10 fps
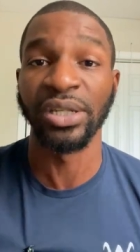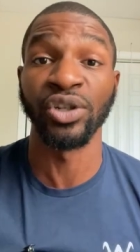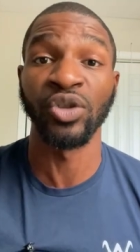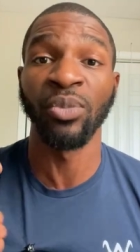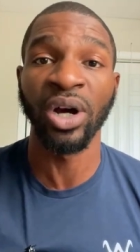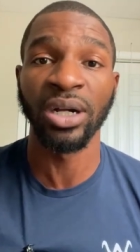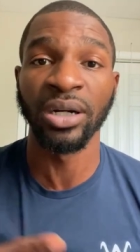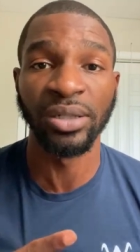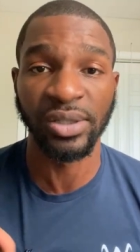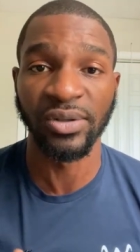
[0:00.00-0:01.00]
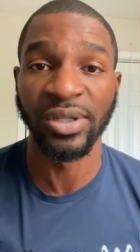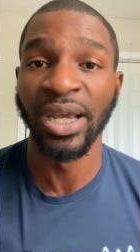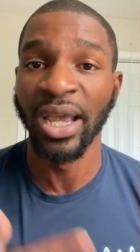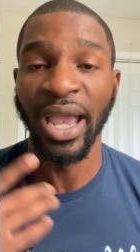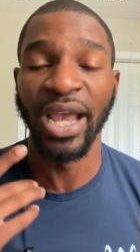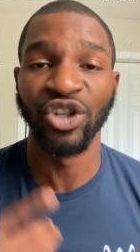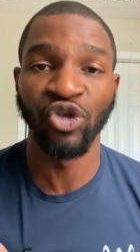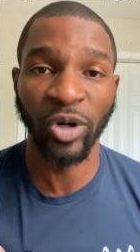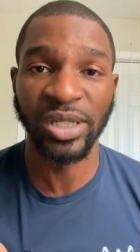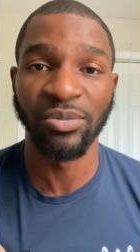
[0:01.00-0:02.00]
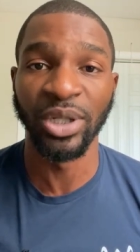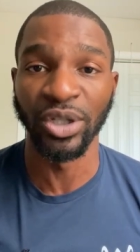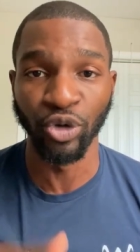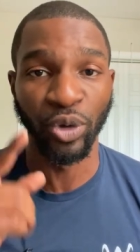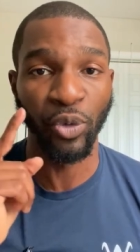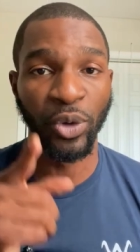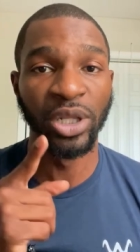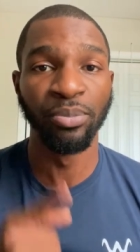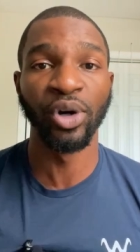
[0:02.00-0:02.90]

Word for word: They're smart hunters. And trust me, you can really